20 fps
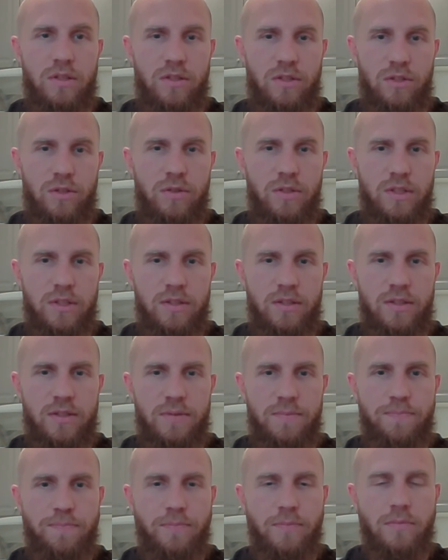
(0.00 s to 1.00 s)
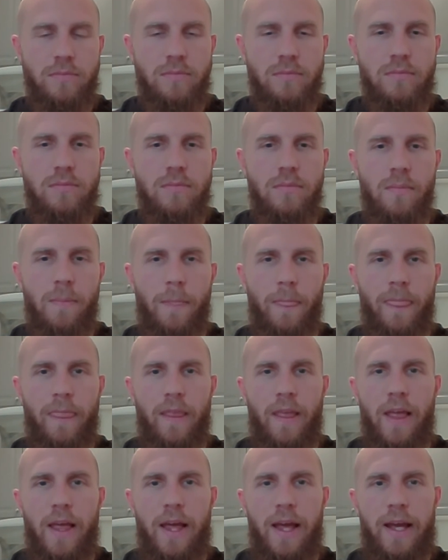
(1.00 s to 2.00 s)
the students.
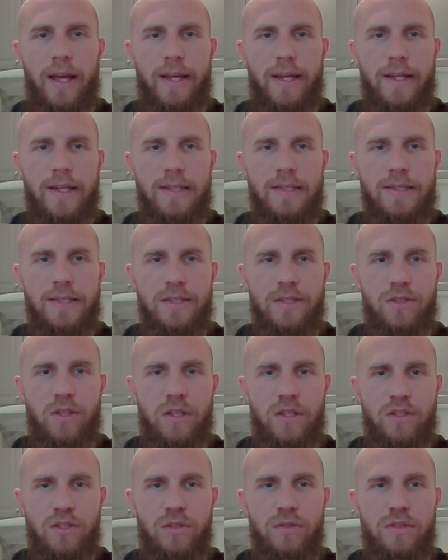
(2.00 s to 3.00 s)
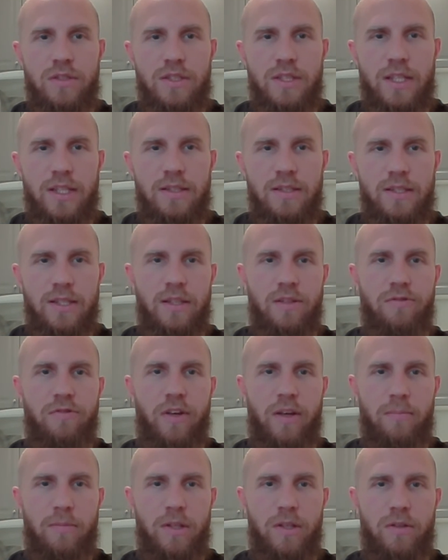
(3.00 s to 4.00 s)
And so the students can see the
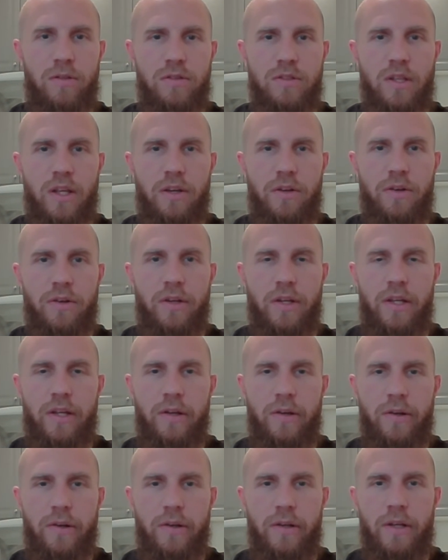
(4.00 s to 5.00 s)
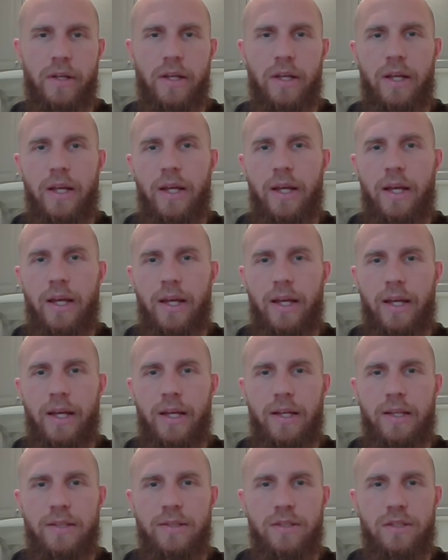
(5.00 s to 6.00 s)
family newsletter here.
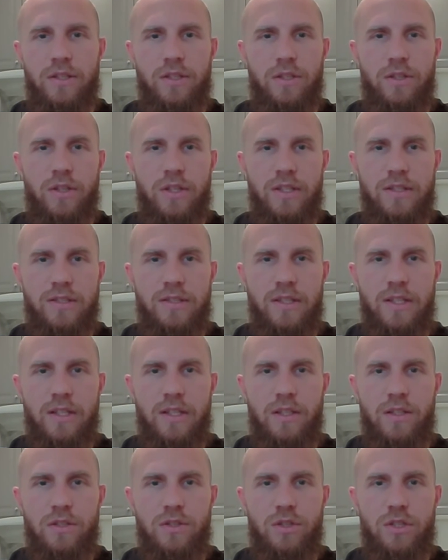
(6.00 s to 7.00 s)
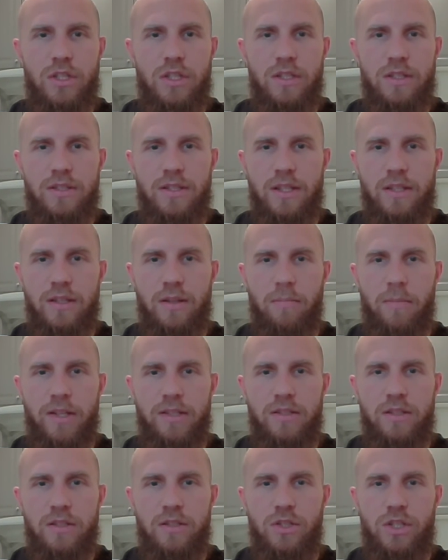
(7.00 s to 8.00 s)
And you can see she sent the
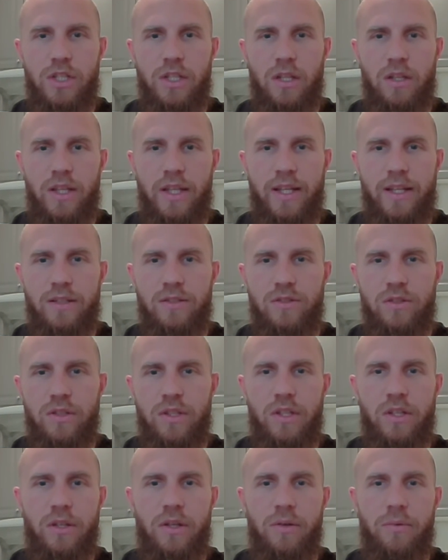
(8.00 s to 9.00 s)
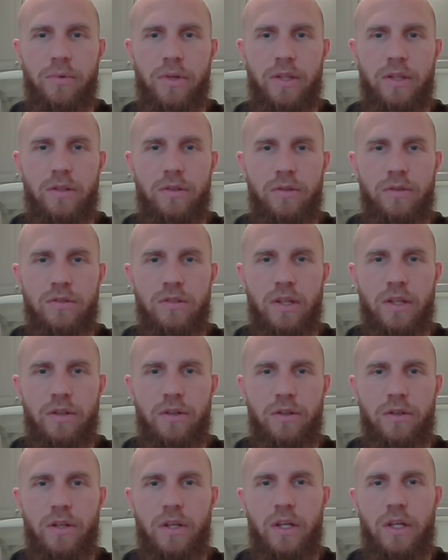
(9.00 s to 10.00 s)
message and the link so that you can read the
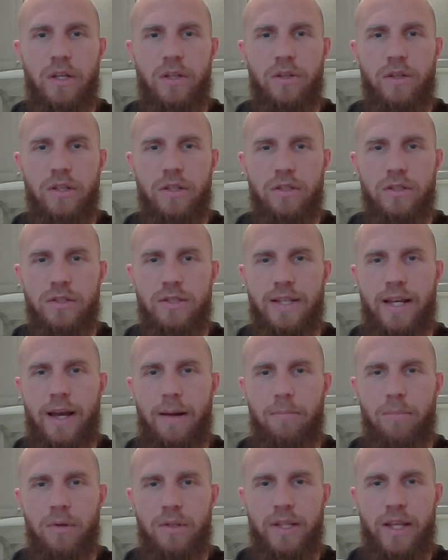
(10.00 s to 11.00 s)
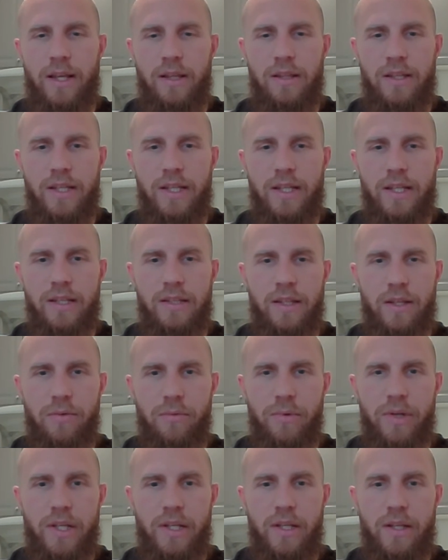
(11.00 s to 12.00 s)
newsletter. You can just tap on that link and then
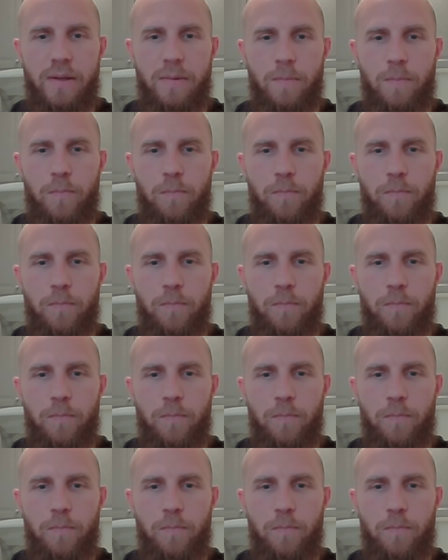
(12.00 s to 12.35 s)
read it.